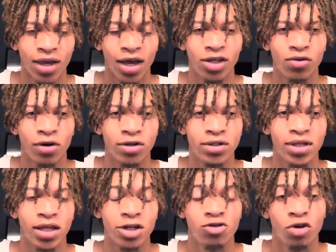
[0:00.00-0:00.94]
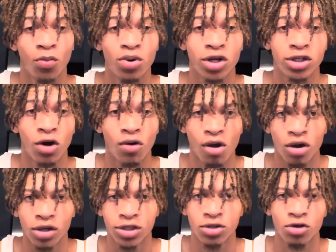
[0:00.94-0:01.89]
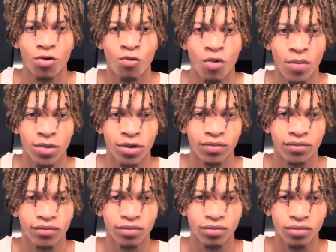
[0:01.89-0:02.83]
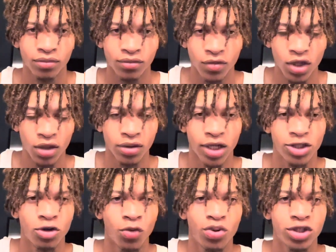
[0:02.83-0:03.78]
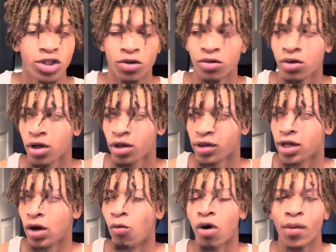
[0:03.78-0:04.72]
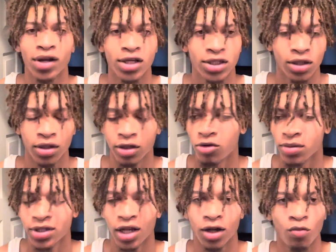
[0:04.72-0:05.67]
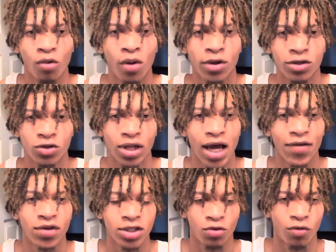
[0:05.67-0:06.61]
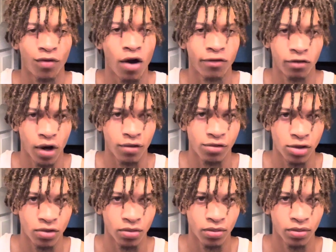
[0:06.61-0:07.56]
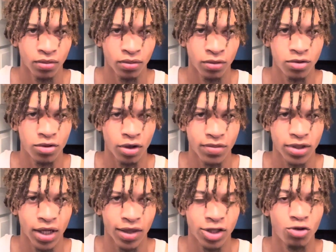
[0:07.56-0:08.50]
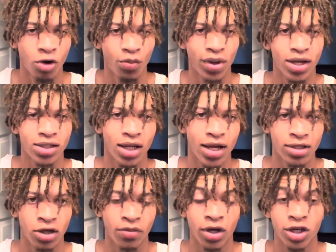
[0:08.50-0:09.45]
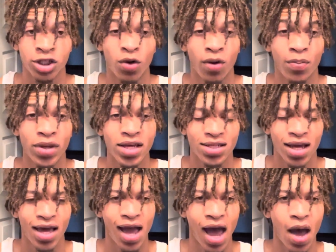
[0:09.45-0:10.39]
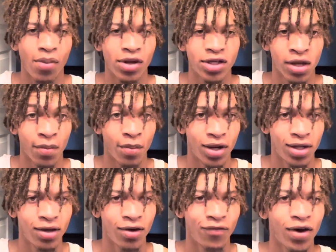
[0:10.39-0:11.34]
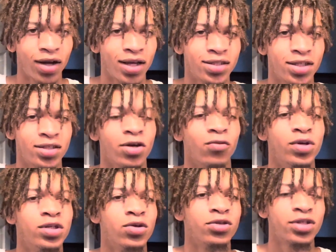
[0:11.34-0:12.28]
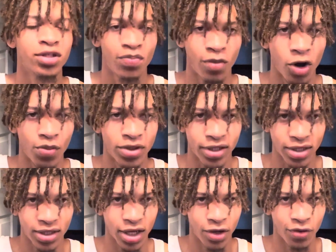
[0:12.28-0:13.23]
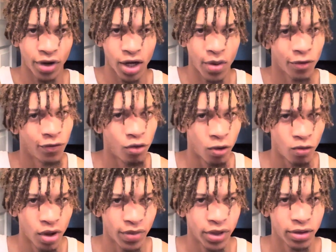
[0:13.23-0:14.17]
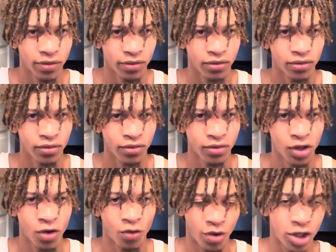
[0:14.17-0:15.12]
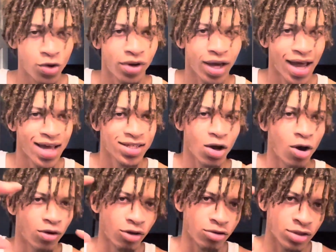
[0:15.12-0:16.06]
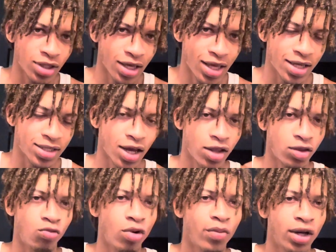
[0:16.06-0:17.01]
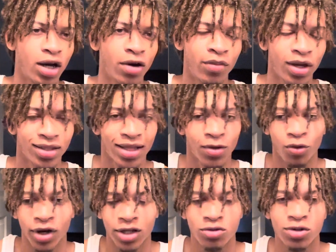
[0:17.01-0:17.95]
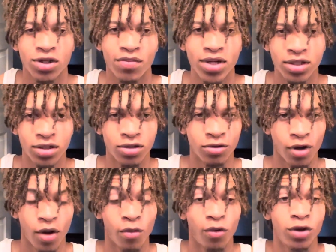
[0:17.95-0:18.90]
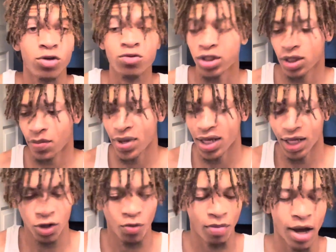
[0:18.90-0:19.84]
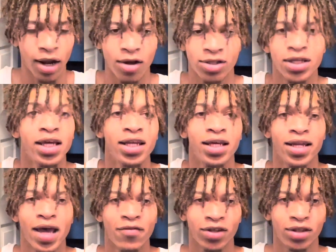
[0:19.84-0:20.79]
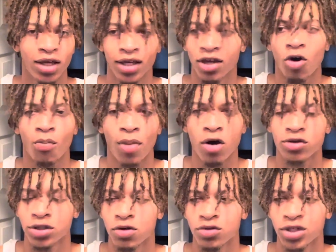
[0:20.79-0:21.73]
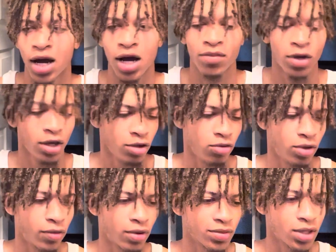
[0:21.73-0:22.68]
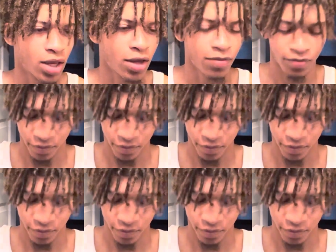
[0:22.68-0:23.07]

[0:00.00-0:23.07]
And you understand that you don't put your all into no woman. That a woman's life doesn't revolve around you. You see what I'm saying? That you don't pedestalize her because your peace, happiness, money, finances, resources, purpose, etc. come before a woman. When you enhance all those things, the women come and they're ready to submit to you. But when you submit and you bow down to any and everything, your boss, your job, you get what I'm saying?